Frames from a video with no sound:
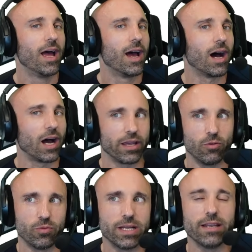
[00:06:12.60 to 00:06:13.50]
I
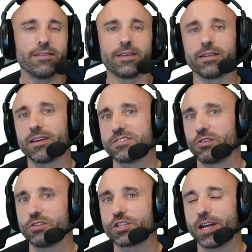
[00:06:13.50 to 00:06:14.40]
really think there's a
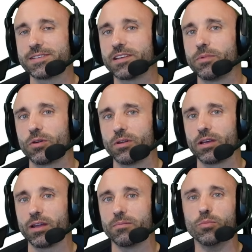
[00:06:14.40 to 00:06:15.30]
good chance that we're going to
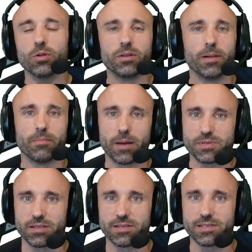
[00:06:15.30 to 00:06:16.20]
get multiple
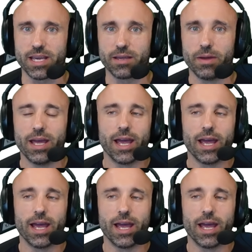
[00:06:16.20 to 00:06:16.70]
maps in this game,